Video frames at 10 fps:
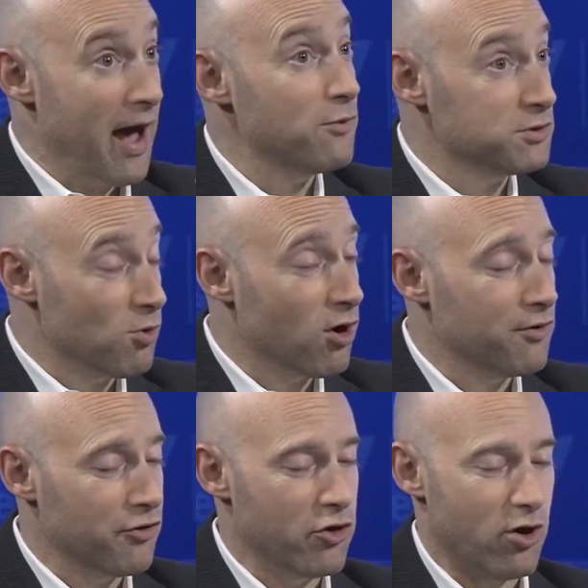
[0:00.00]
that was more
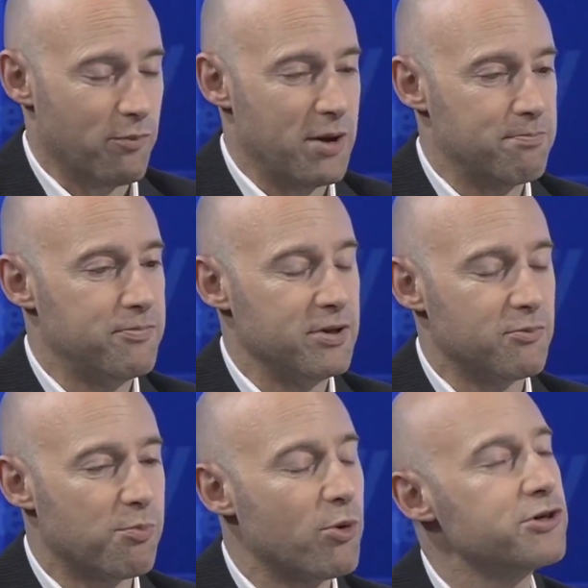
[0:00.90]
often the norm, right?
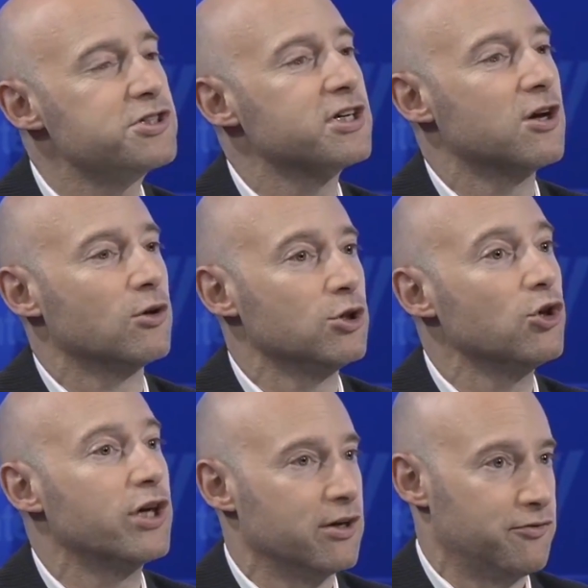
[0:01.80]
Reporters didn't go
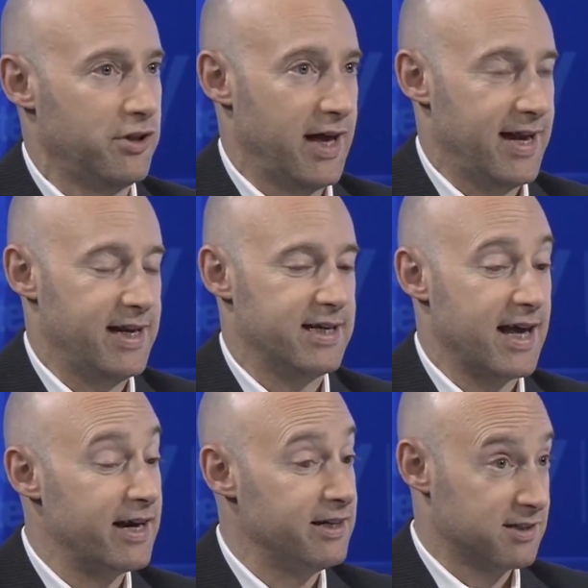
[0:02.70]
looking for that. In
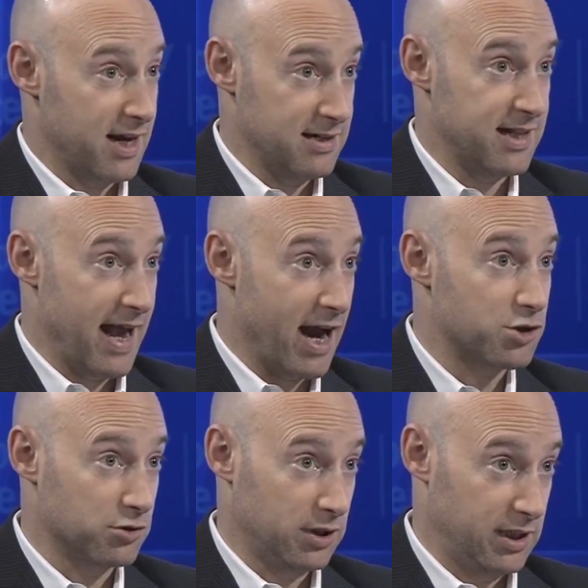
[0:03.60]
Kennedy's case, they
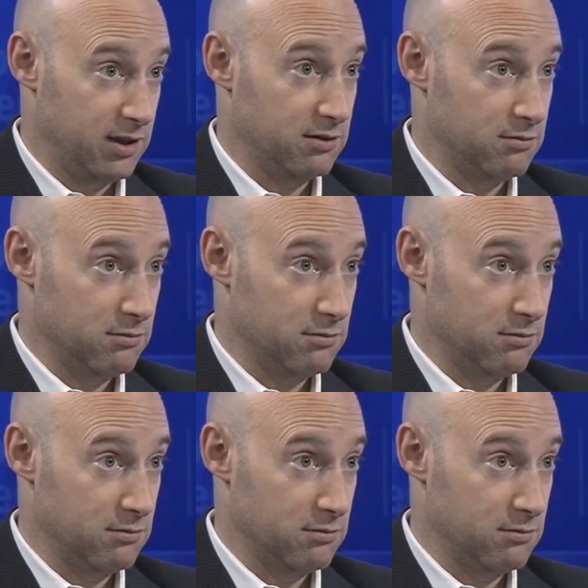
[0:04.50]
actually